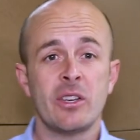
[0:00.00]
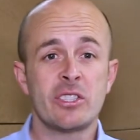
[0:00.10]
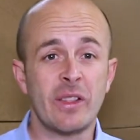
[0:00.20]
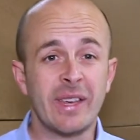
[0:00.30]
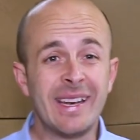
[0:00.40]

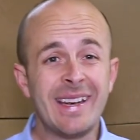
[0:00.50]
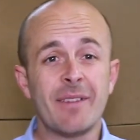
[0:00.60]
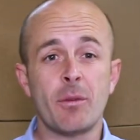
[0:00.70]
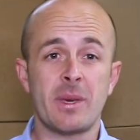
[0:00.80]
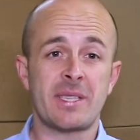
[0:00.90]
so that you're
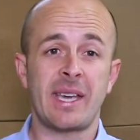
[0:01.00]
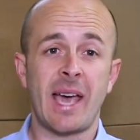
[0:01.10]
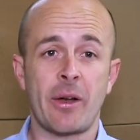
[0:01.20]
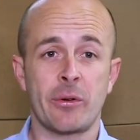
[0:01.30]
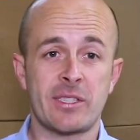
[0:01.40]
never missing
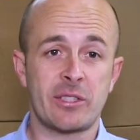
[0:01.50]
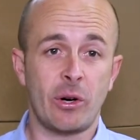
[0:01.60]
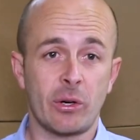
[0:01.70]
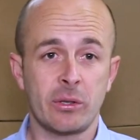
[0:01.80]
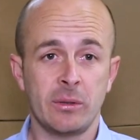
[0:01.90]
out on
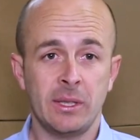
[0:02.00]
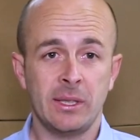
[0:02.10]
stock.